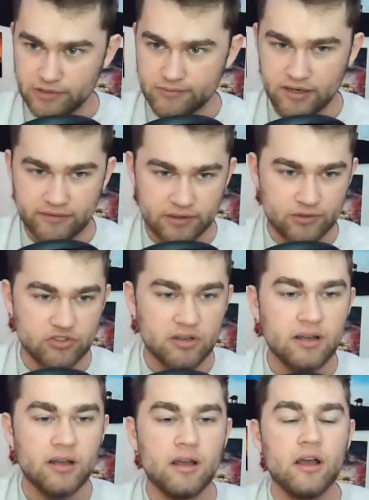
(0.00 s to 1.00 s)
Not even close.
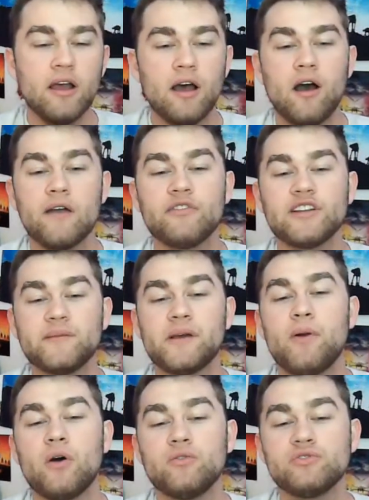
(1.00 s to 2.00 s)
Every time I
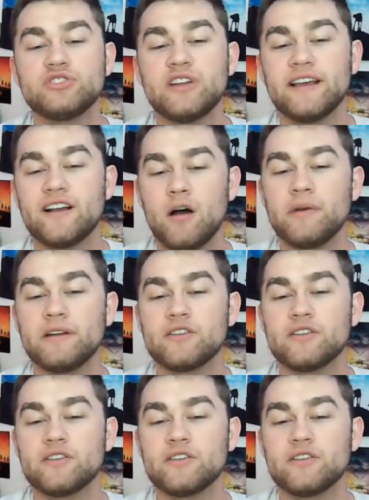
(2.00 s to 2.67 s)
post a comment,